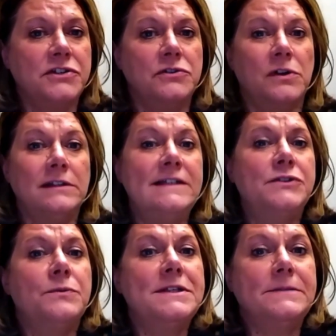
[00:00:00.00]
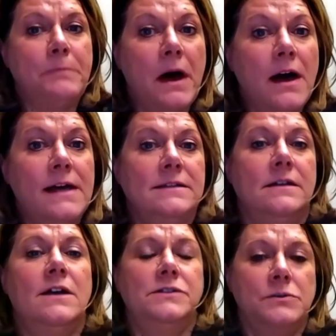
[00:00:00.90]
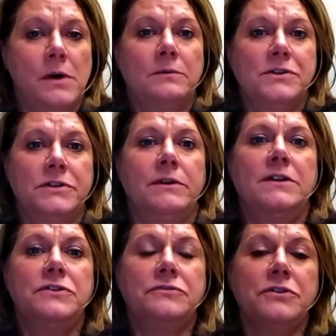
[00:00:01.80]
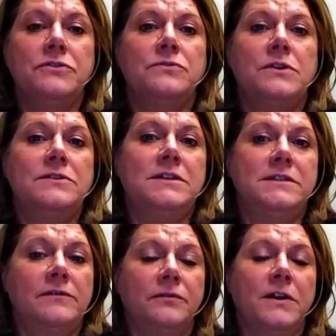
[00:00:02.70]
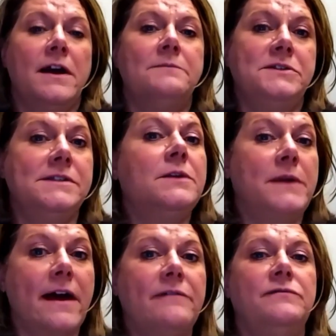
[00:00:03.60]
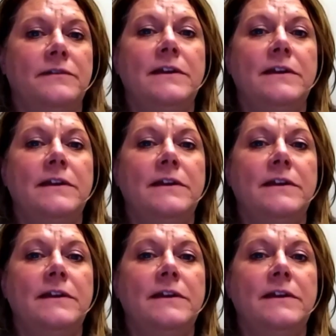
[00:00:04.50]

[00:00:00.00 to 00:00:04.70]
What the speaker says: or at least respond to what we're doing through the different options that we have in Vivi.